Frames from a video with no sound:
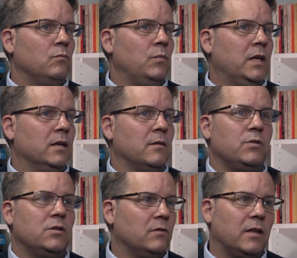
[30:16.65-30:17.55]
because I'm
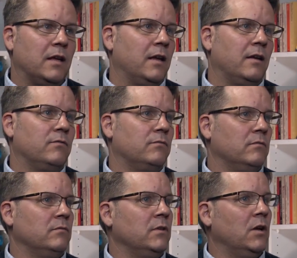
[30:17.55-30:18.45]
sure that they
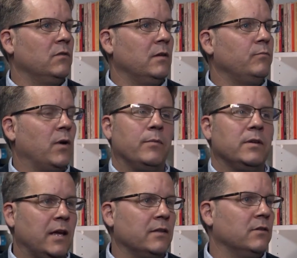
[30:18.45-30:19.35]

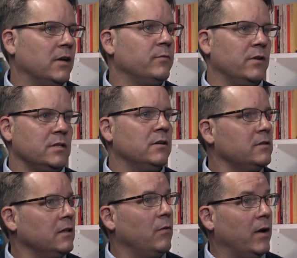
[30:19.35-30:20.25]
probably take their jobs very
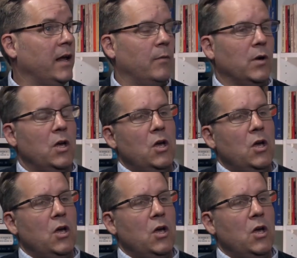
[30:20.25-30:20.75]
seriously and they want to help.